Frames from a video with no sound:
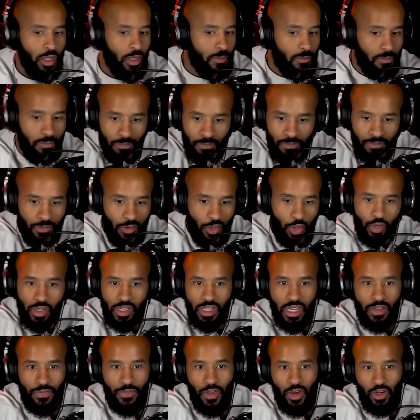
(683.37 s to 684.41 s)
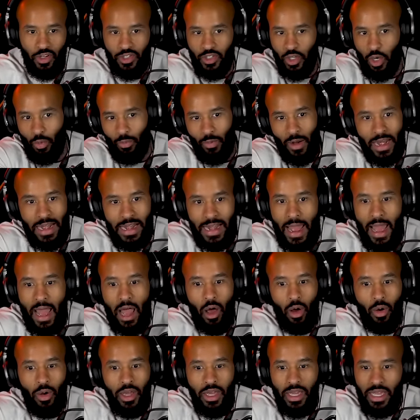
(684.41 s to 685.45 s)
You can get there. So right
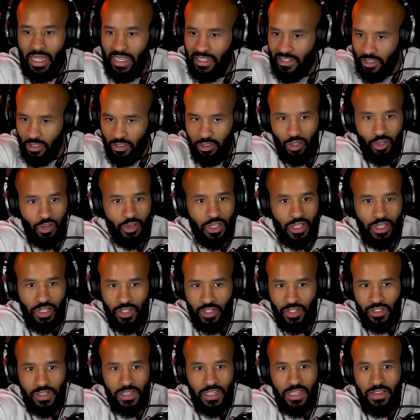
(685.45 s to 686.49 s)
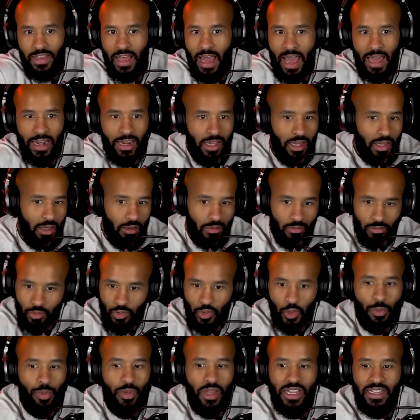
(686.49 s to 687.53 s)
now, it's clearly to see that
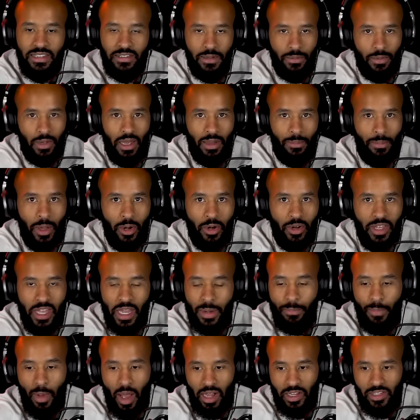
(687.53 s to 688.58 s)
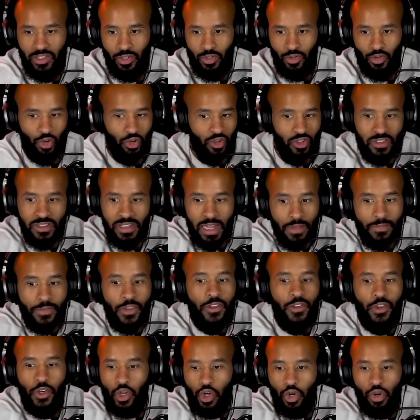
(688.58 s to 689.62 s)
Superlek is a better kickboxer. There's
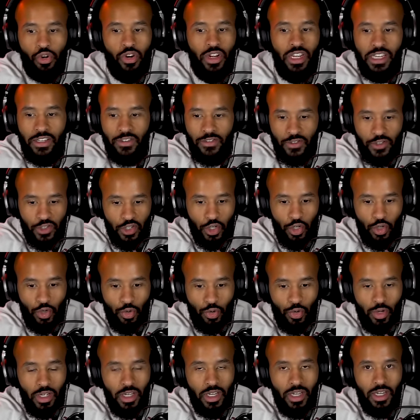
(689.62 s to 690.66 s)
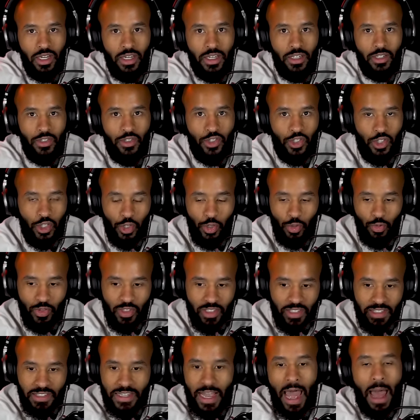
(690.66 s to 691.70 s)
nothing Takeru can do to
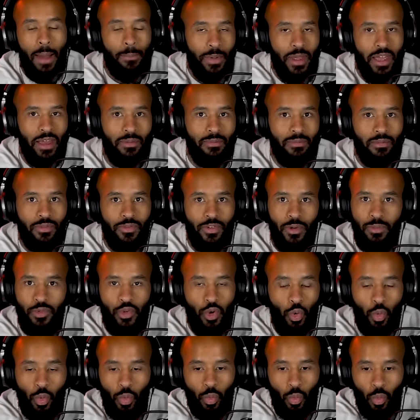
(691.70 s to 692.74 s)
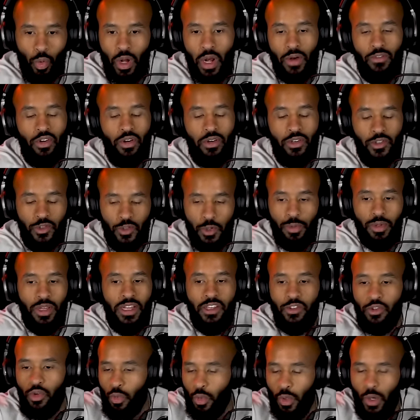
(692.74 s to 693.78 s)
stop him from doing whatever. Superlek
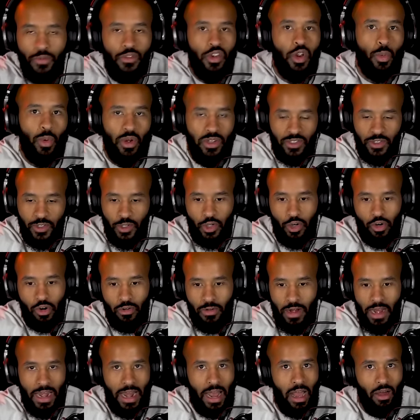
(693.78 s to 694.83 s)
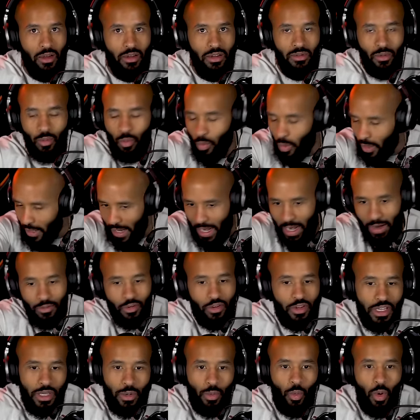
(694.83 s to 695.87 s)
can do whatever he wants to Takeru right now. Whatever
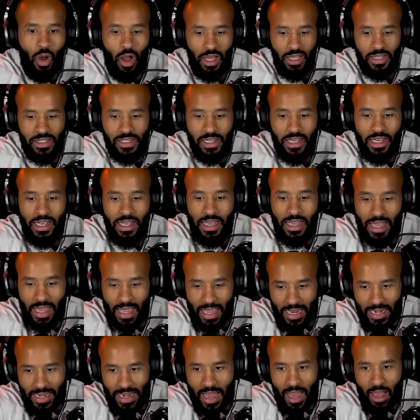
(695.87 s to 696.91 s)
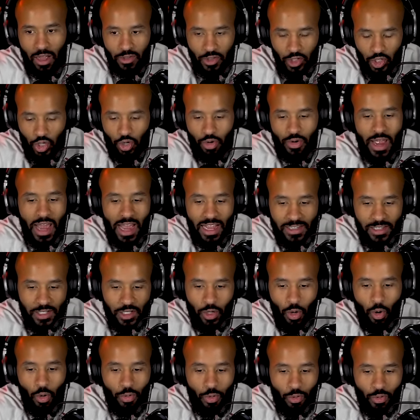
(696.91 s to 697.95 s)
he wants. And now Takeru has to
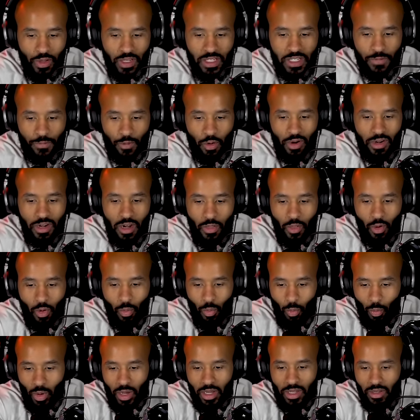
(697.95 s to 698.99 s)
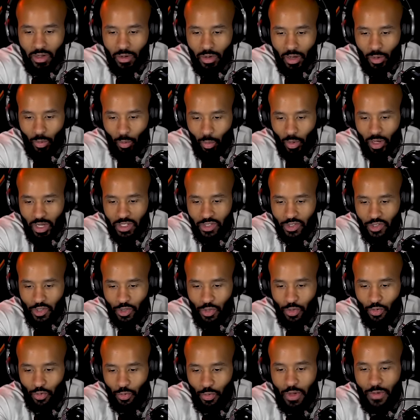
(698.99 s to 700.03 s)
go through this for another
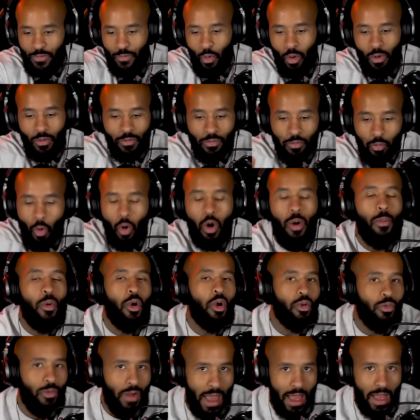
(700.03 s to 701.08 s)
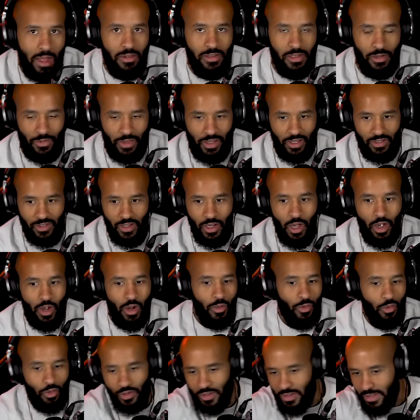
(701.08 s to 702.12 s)
four more rounds of this.
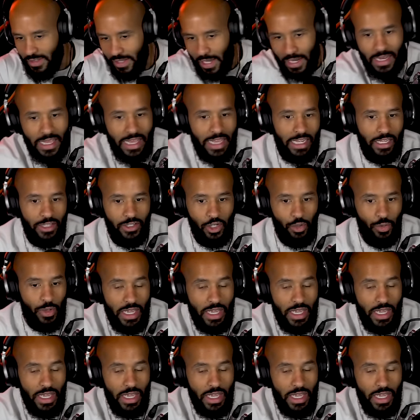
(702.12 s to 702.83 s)
There's none he can do.